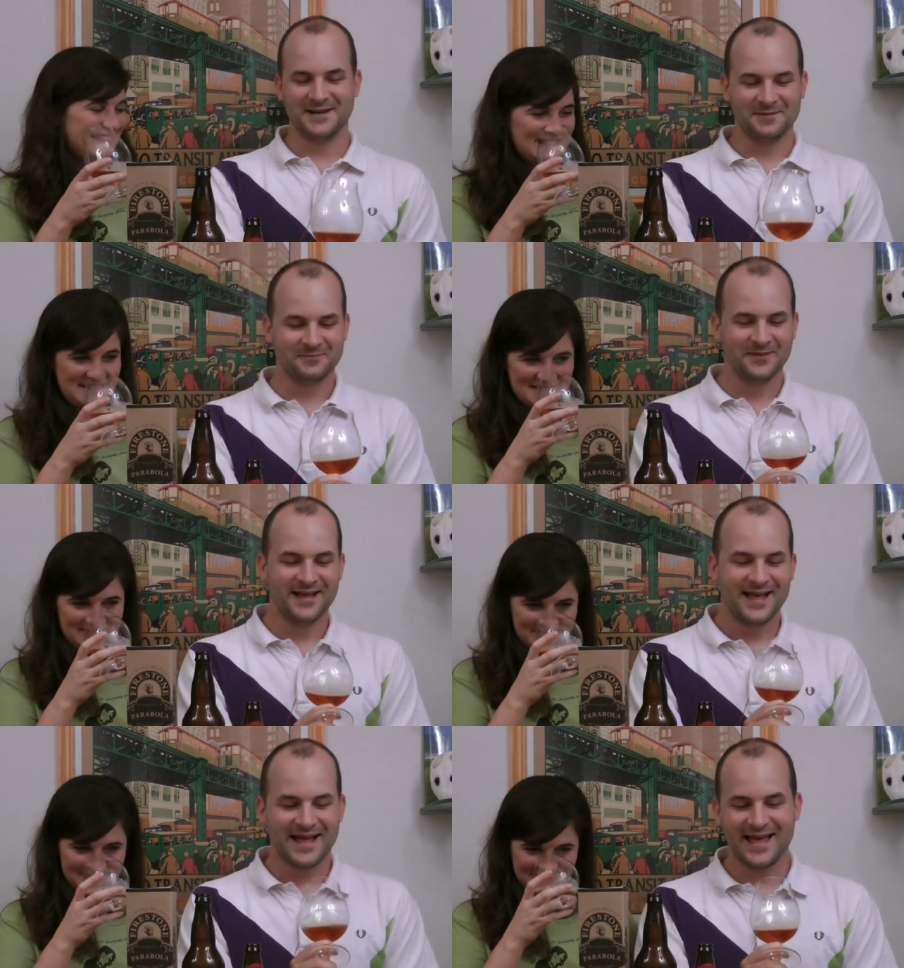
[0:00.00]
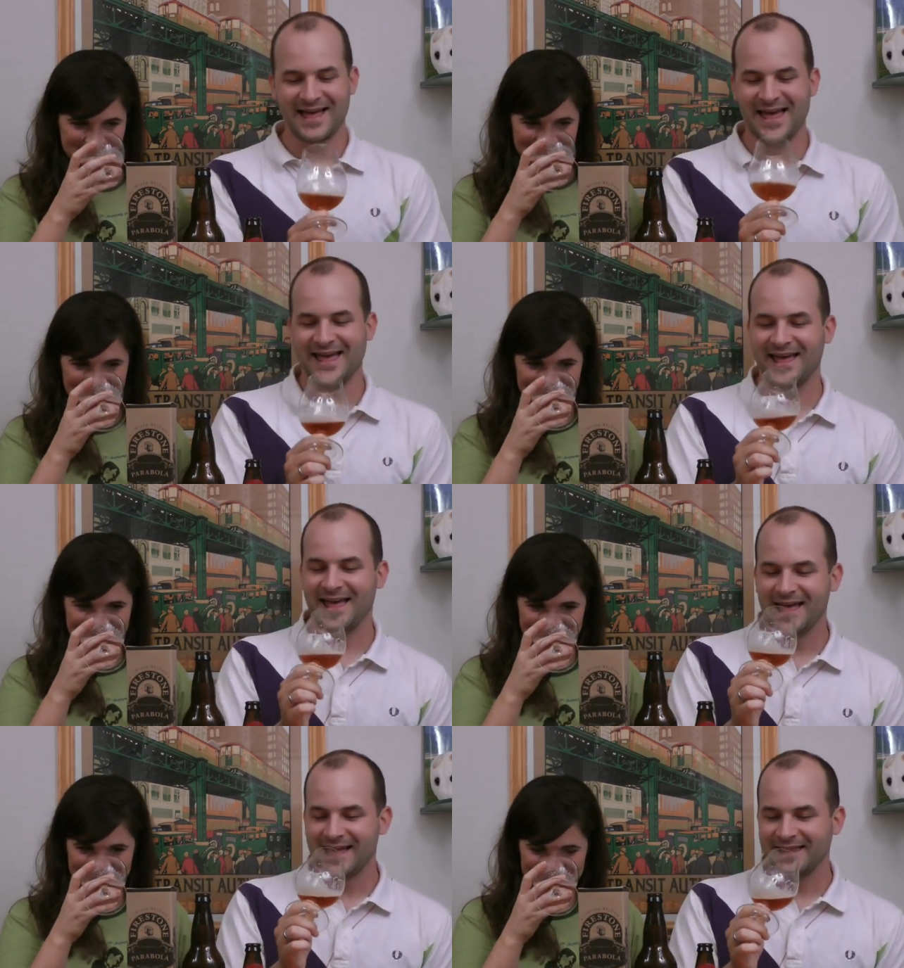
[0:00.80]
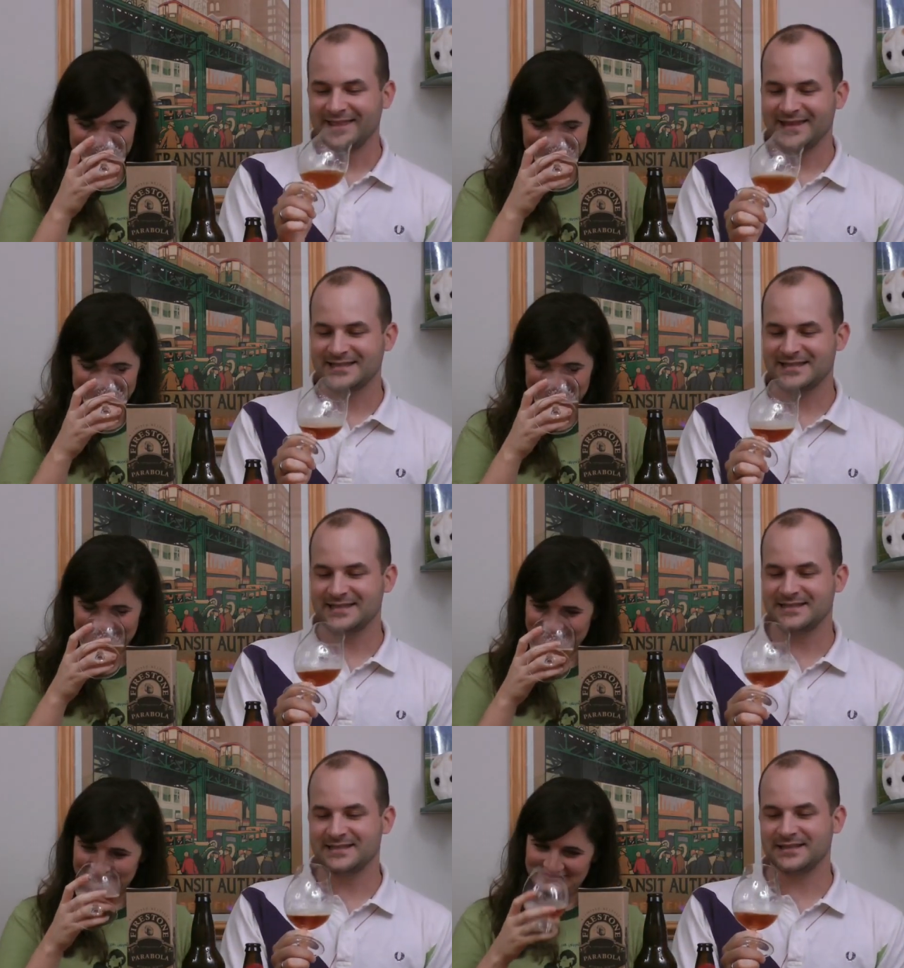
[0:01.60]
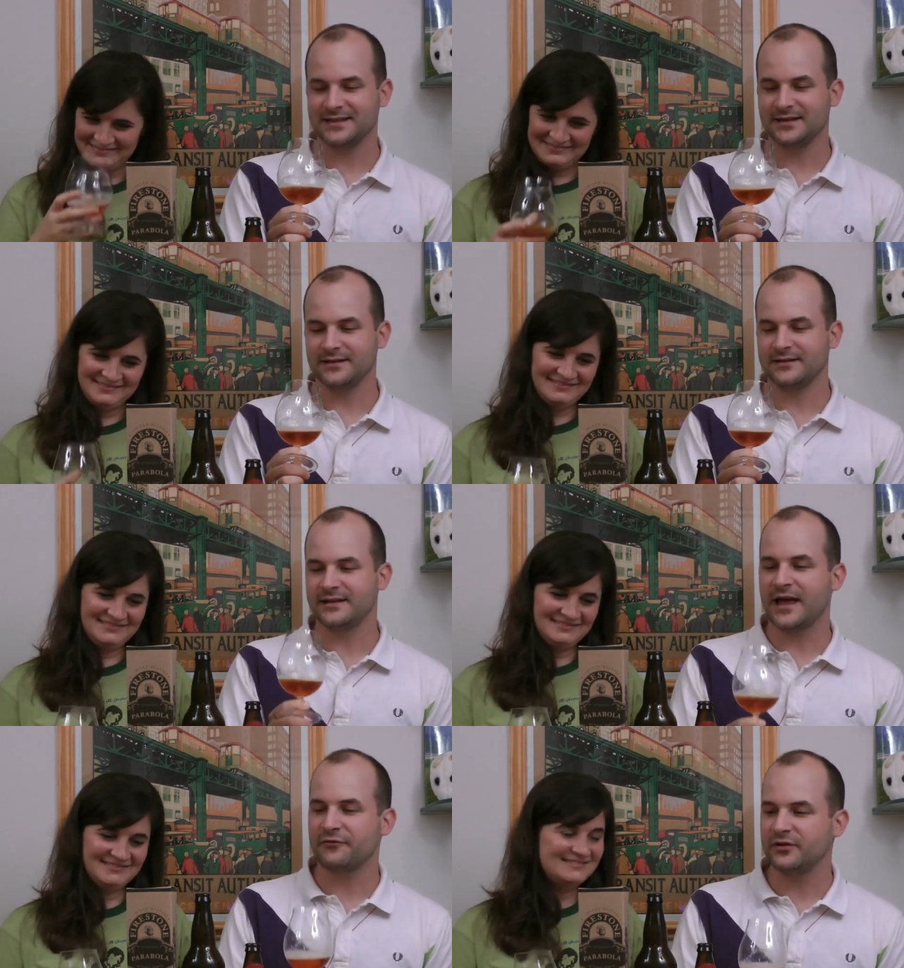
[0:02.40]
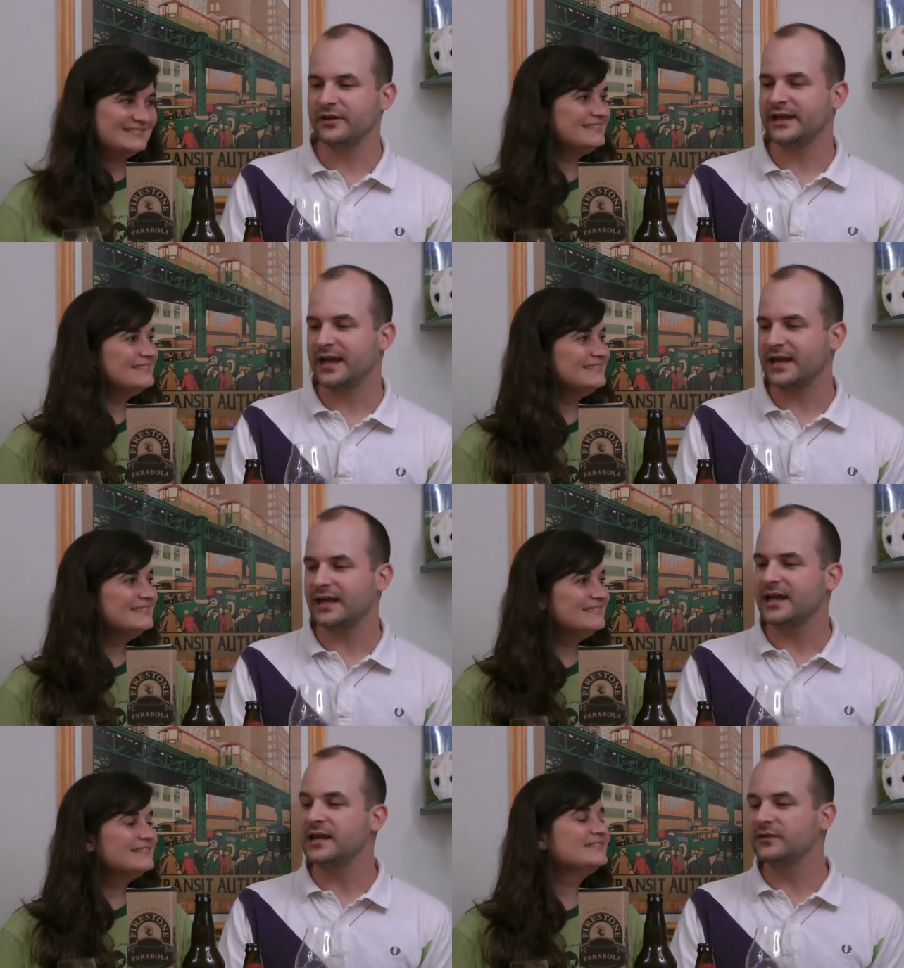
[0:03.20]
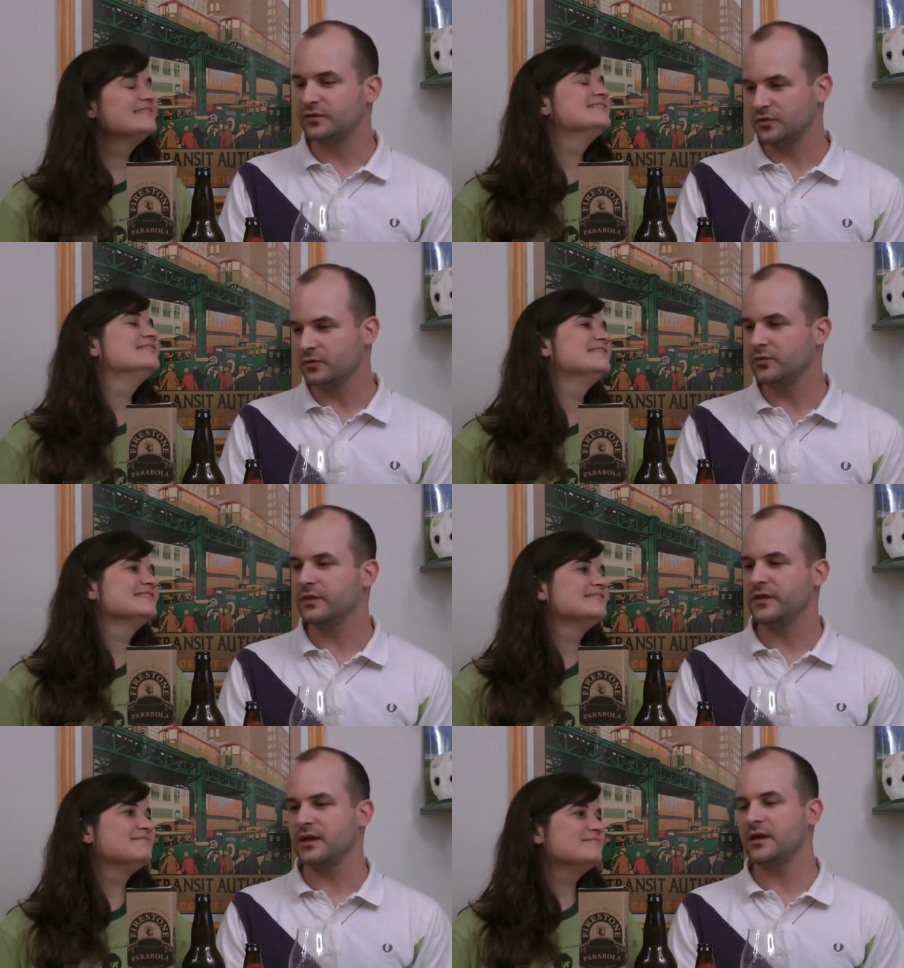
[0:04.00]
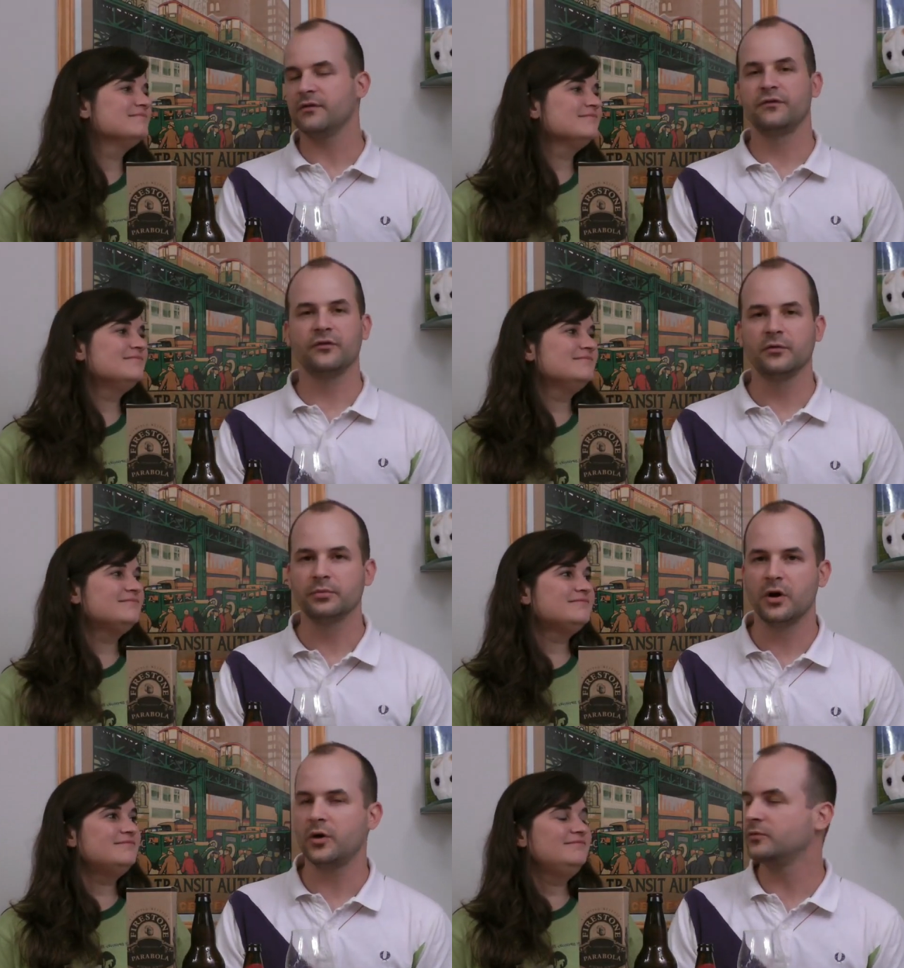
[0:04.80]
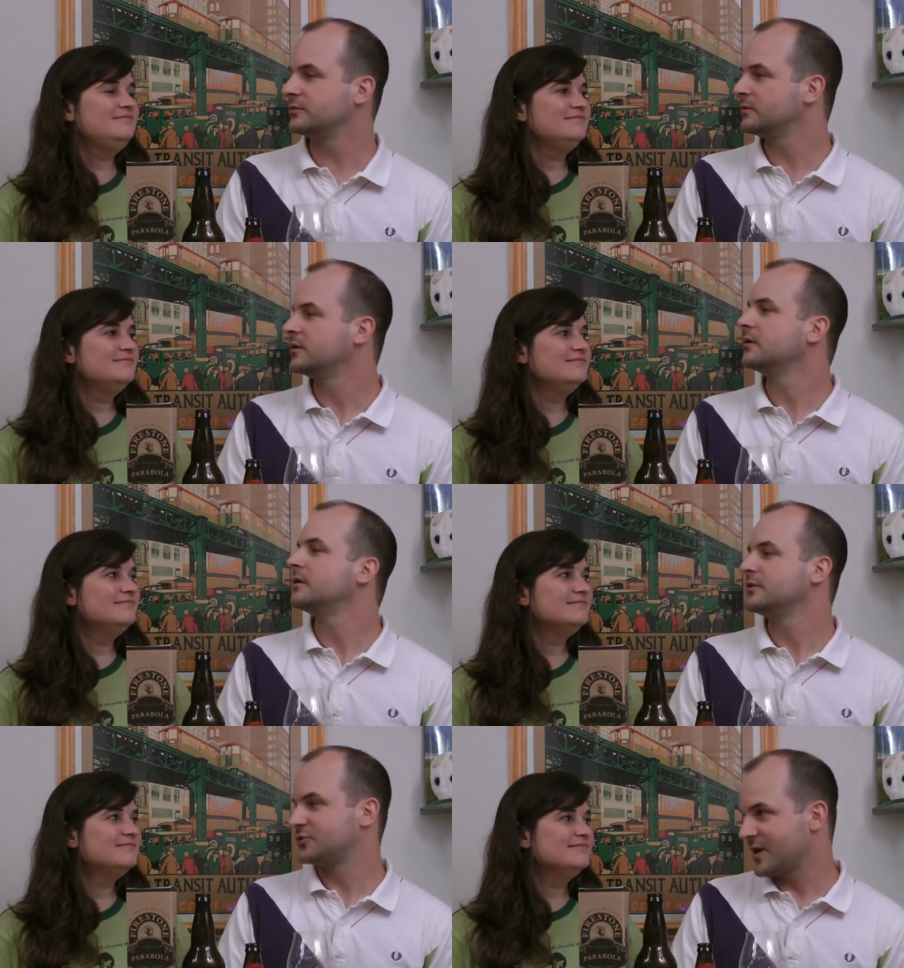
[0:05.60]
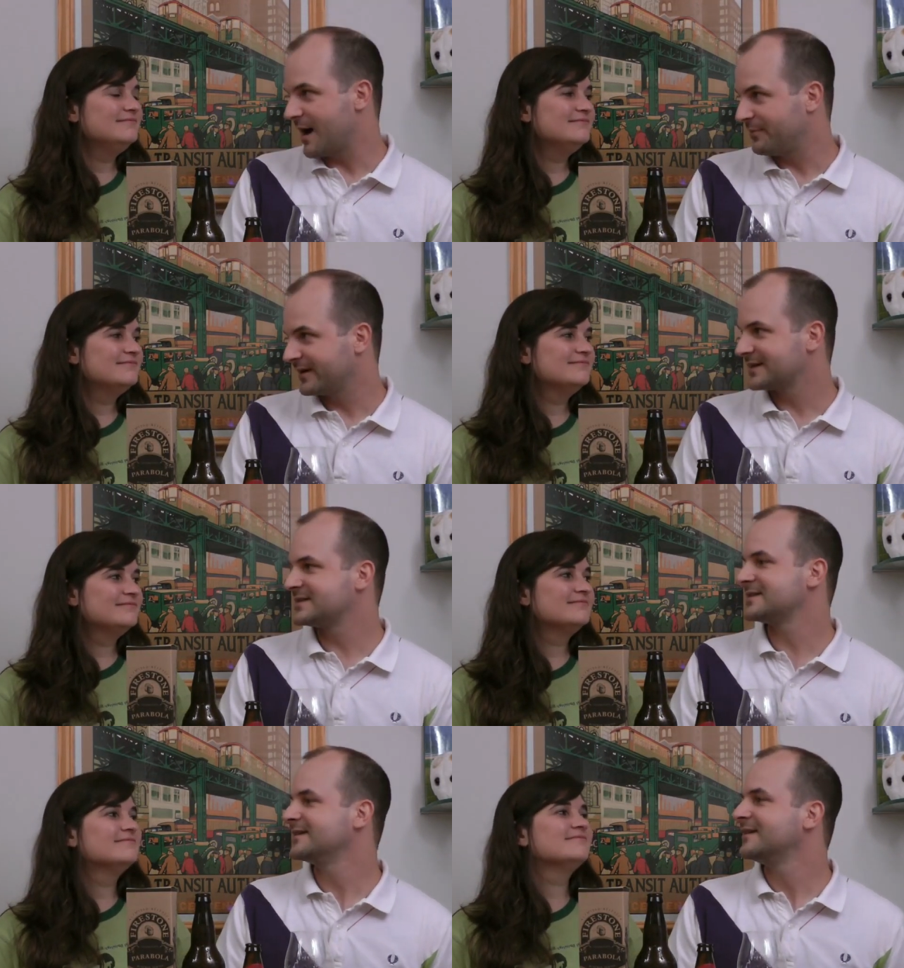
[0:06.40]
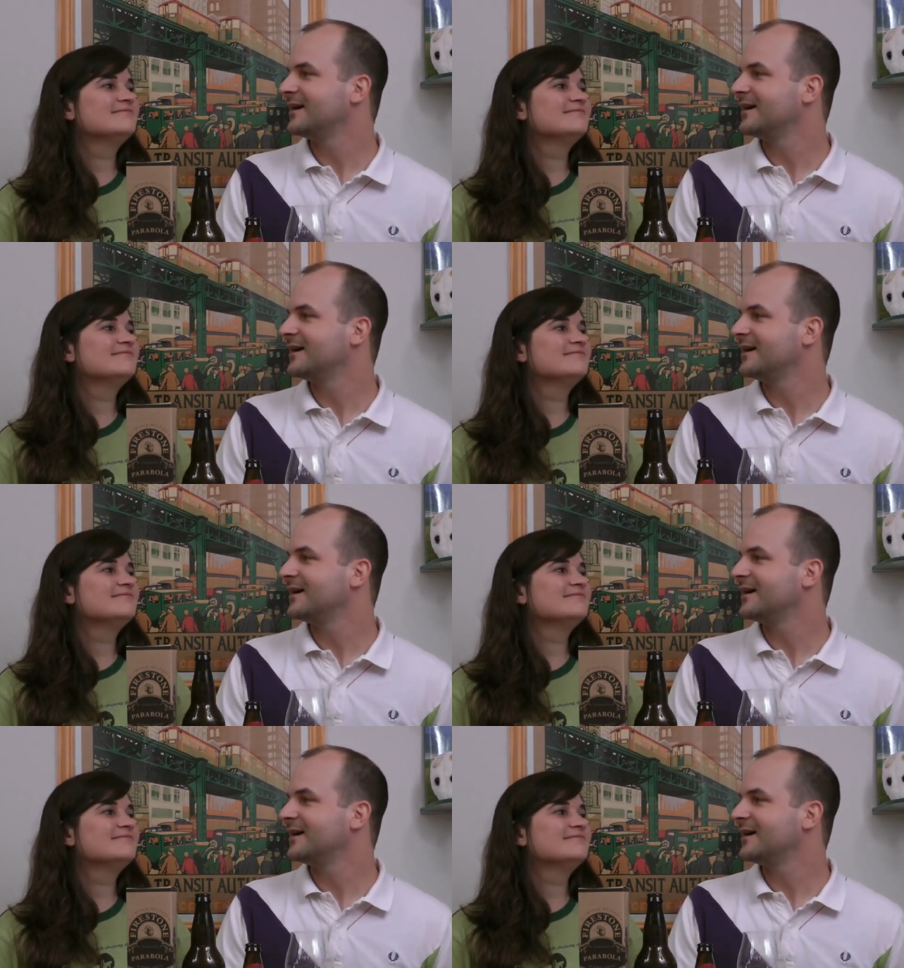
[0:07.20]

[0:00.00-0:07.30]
Speaker 1: Um, this is definitely getting into the full-blown tropics.